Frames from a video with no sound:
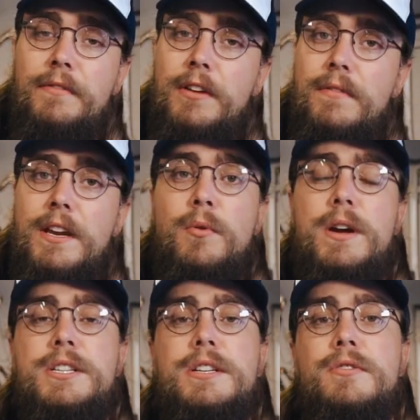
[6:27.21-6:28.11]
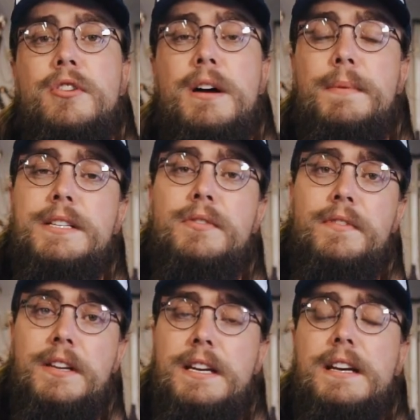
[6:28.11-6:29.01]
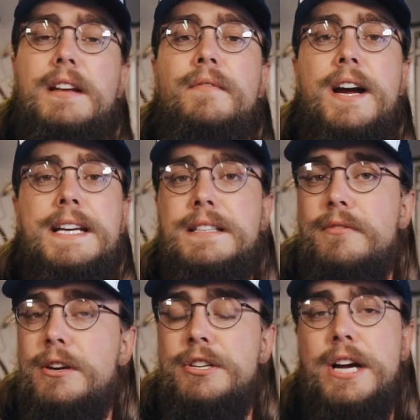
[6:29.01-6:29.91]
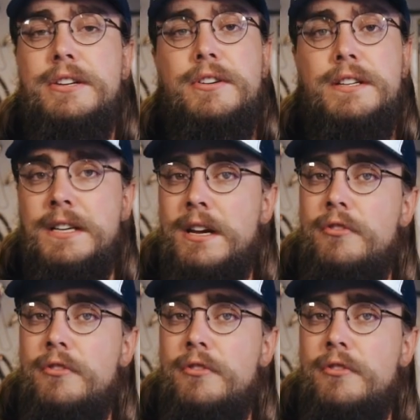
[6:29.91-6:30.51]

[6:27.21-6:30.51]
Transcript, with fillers: If you have any questions or comments or if you need any advice then reach out to us.